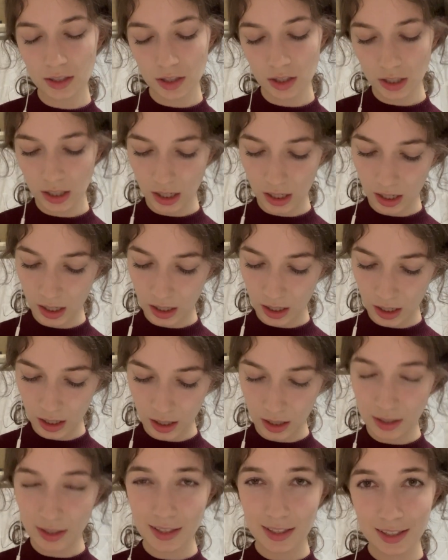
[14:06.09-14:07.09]

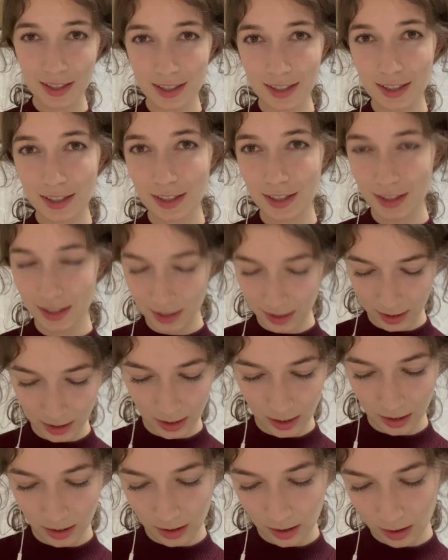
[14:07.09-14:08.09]
chance?
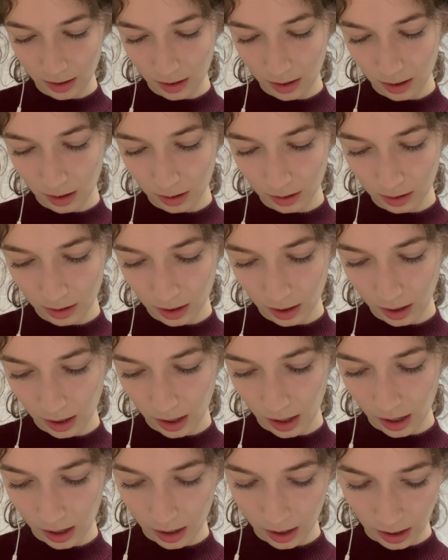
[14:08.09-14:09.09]

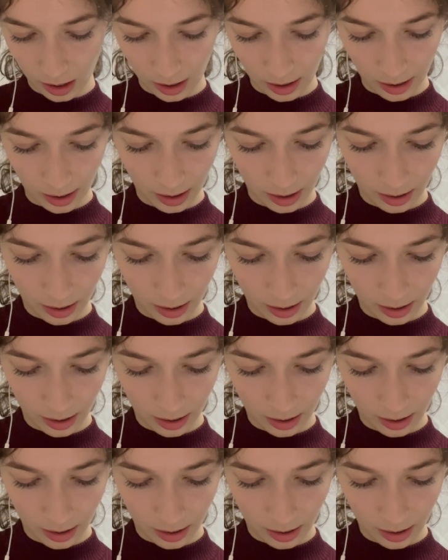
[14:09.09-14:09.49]
Okay.